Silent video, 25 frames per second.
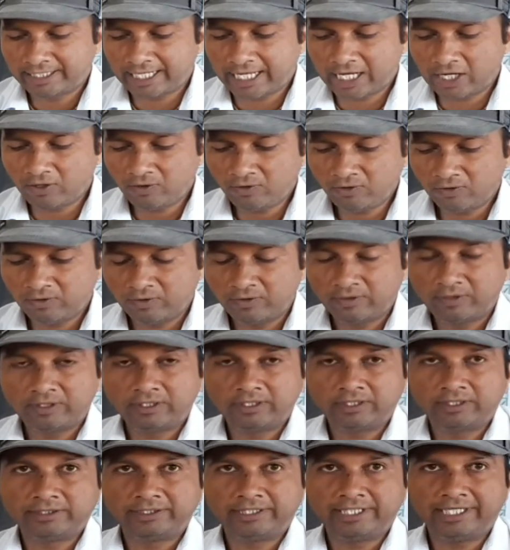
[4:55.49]

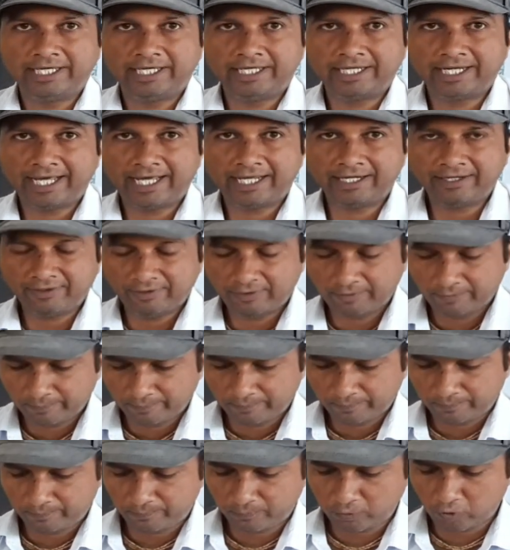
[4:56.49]
Now there
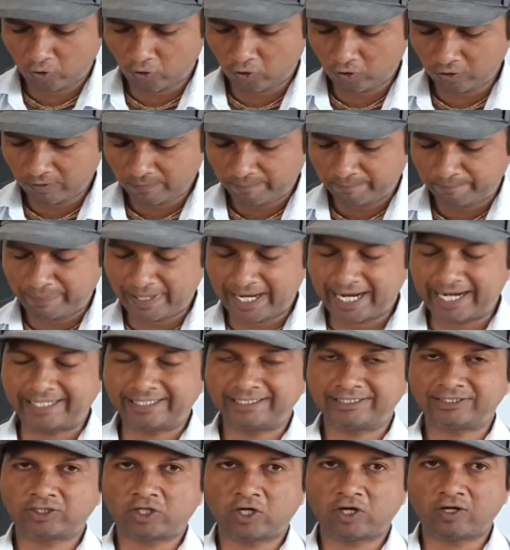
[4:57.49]
are four
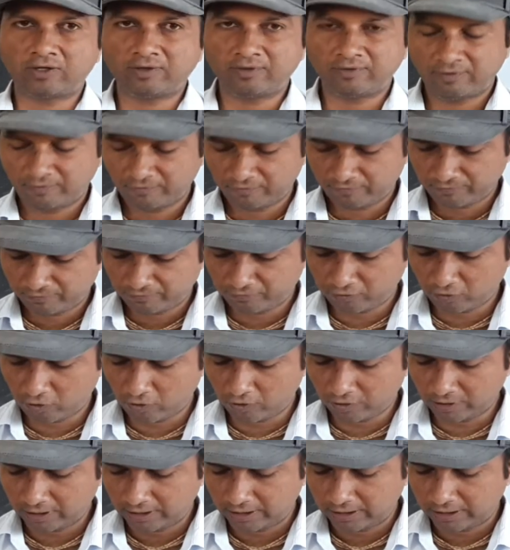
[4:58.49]
parts or
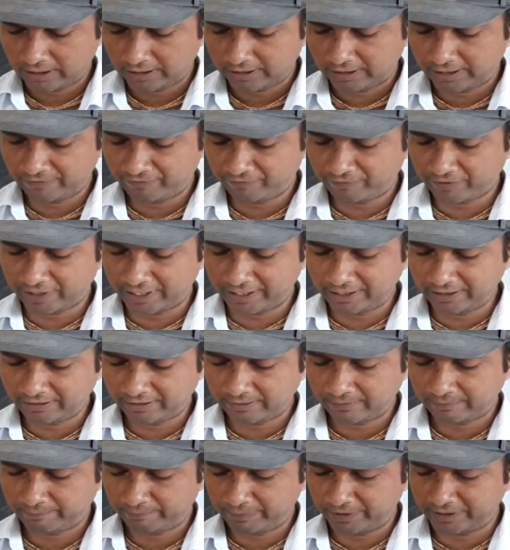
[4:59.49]
four
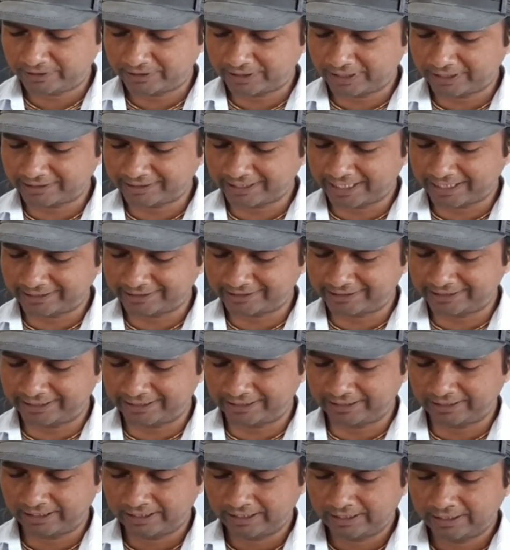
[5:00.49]
different pictures are
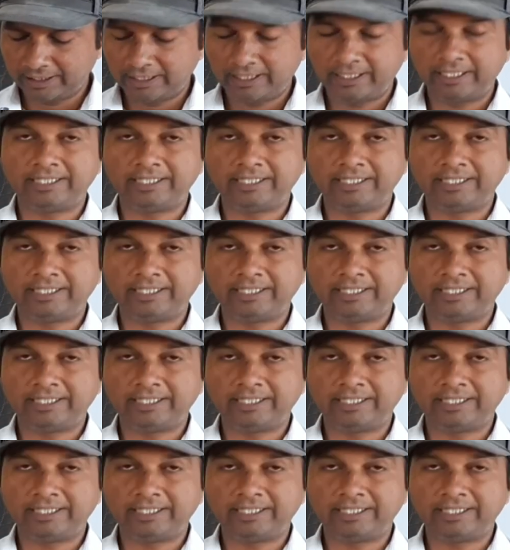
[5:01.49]
seen.